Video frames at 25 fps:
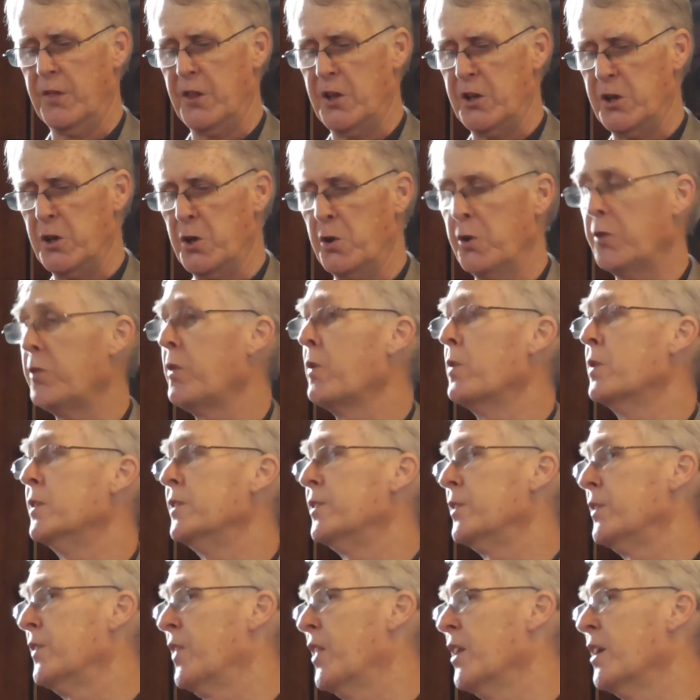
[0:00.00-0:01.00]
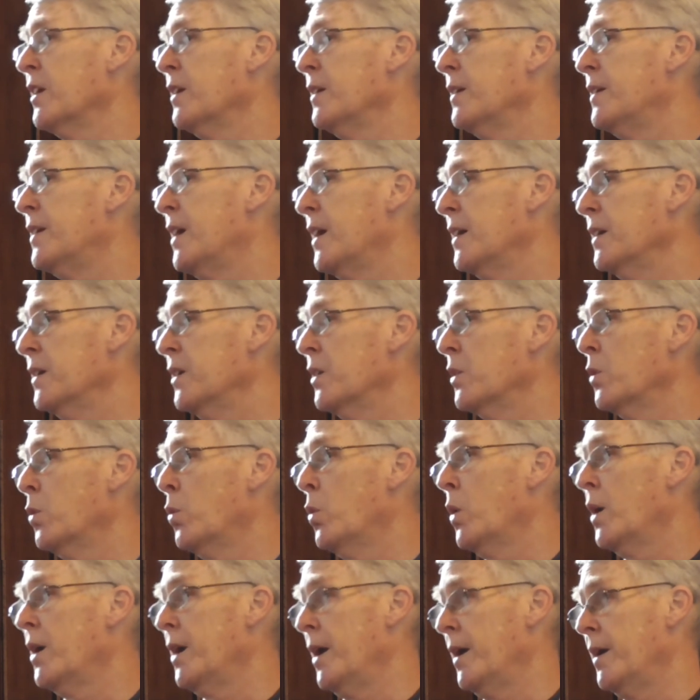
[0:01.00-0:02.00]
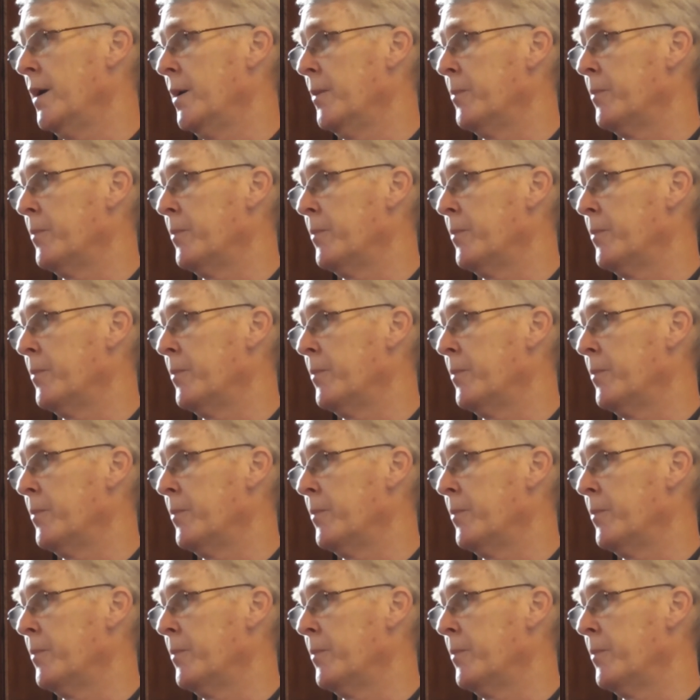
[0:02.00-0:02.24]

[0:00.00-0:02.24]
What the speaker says: The youth was then taken away.